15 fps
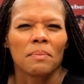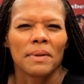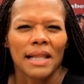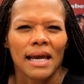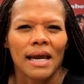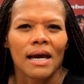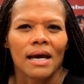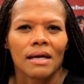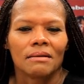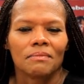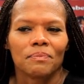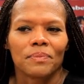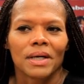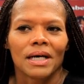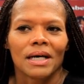plan,
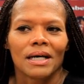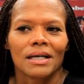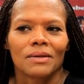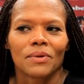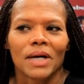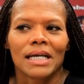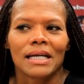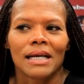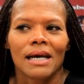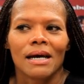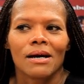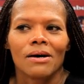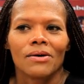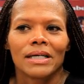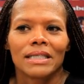but right
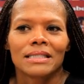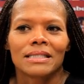now